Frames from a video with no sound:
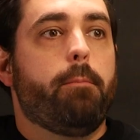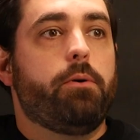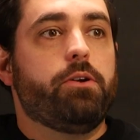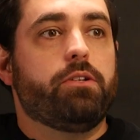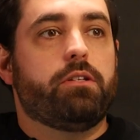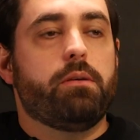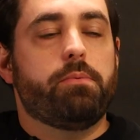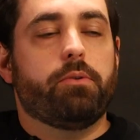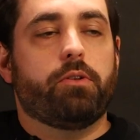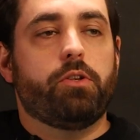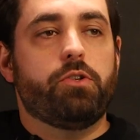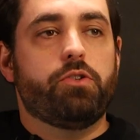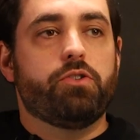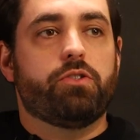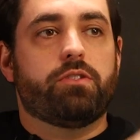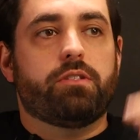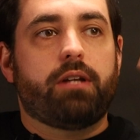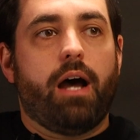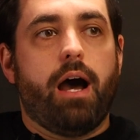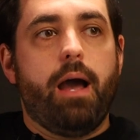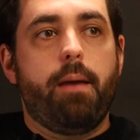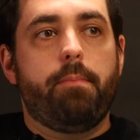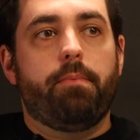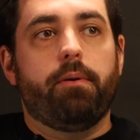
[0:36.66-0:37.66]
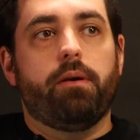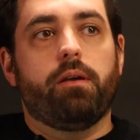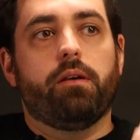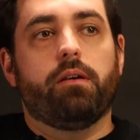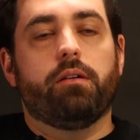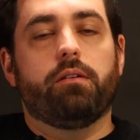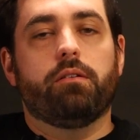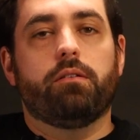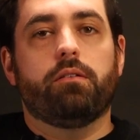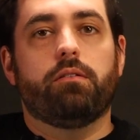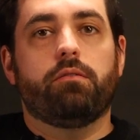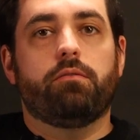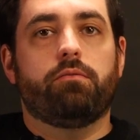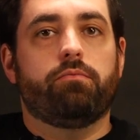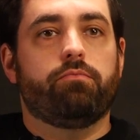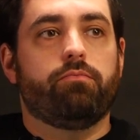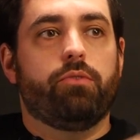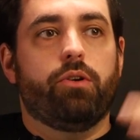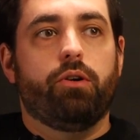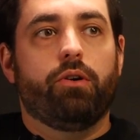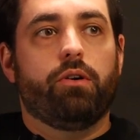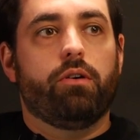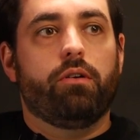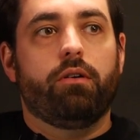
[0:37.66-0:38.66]
but you typically just type in
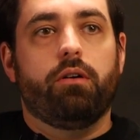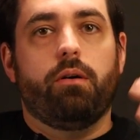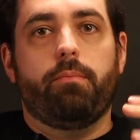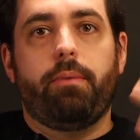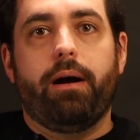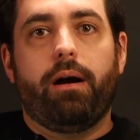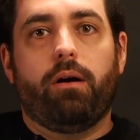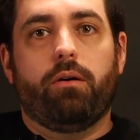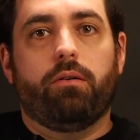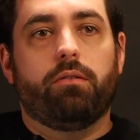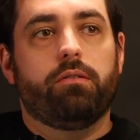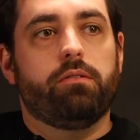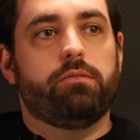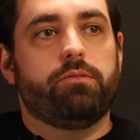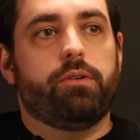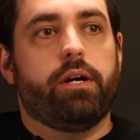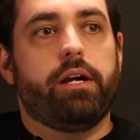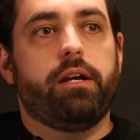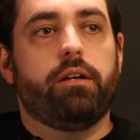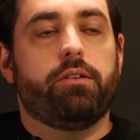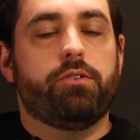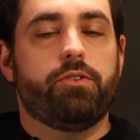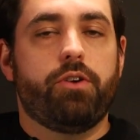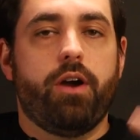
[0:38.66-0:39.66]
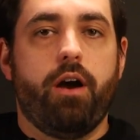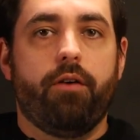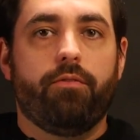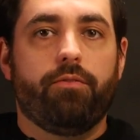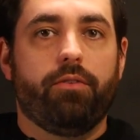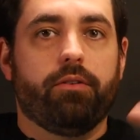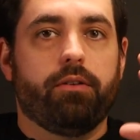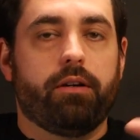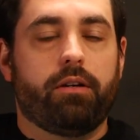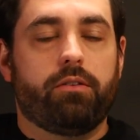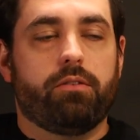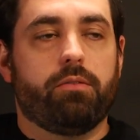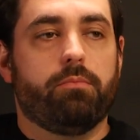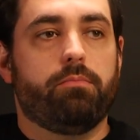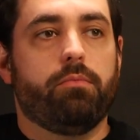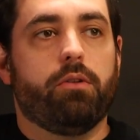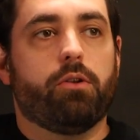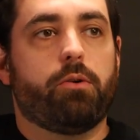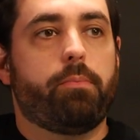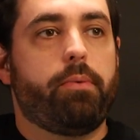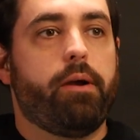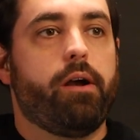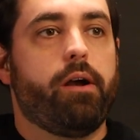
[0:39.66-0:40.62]
your about, right? And you have like some little